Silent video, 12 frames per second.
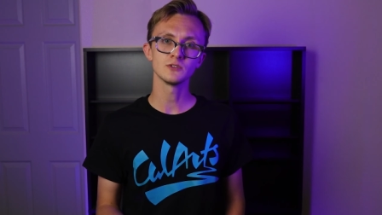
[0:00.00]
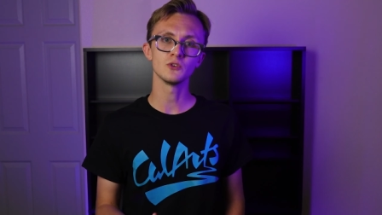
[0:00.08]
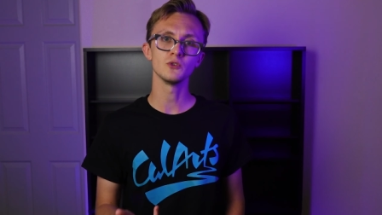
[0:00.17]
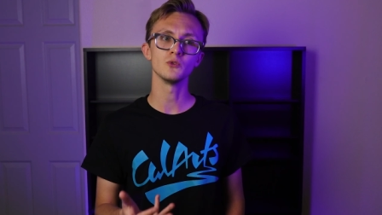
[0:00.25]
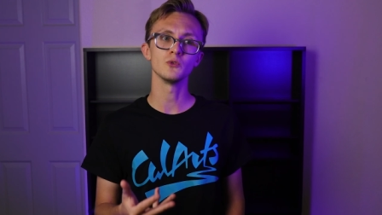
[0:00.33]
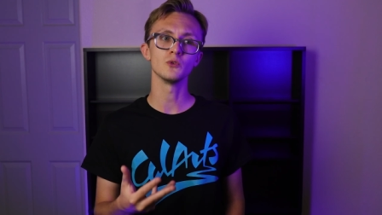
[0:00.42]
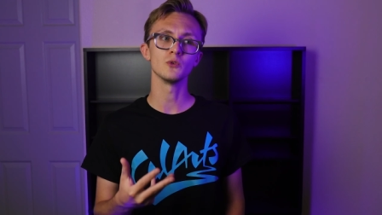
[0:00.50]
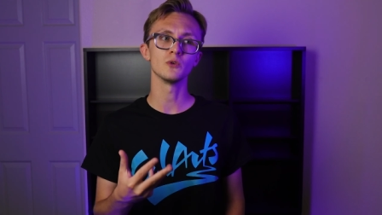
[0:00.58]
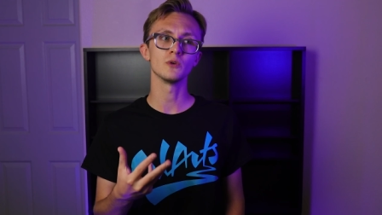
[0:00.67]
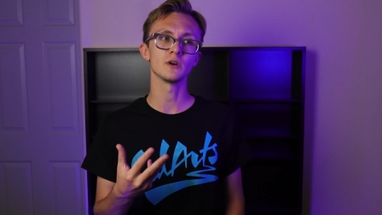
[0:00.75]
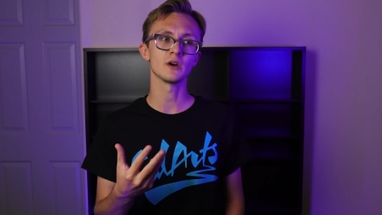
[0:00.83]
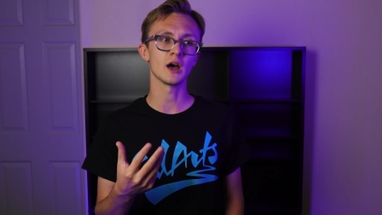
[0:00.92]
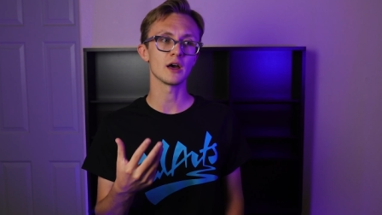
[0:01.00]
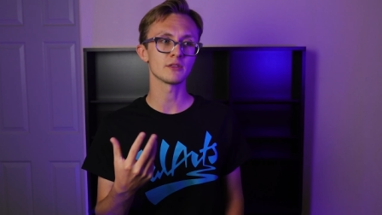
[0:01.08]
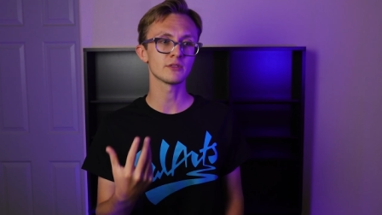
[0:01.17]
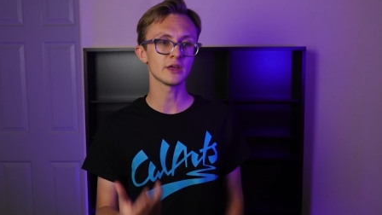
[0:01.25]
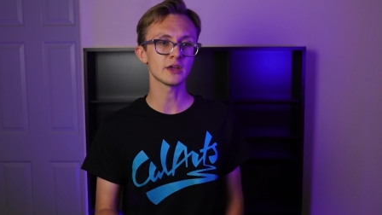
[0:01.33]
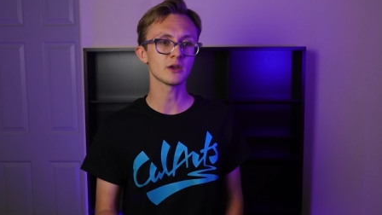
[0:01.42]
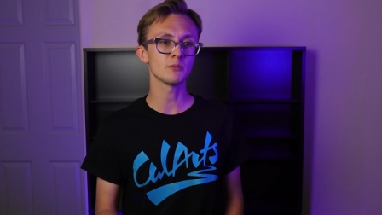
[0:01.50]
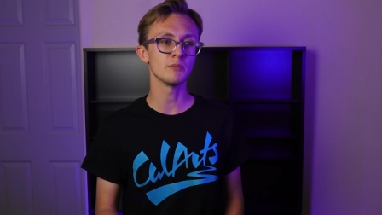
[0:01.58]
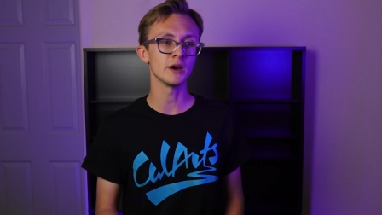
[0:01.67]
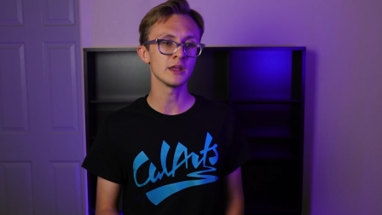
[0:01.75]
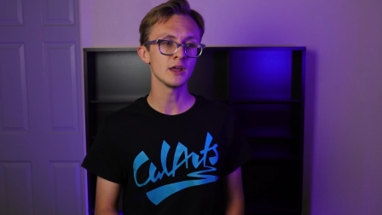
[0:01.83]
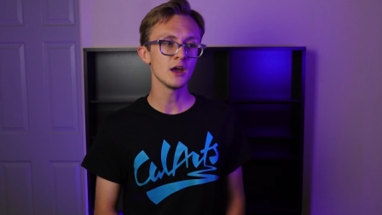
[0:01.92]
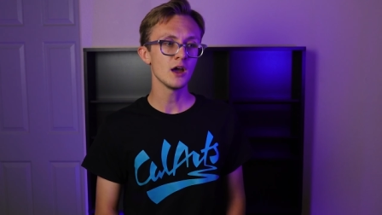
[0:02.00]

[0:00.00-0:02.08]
to uh, think, but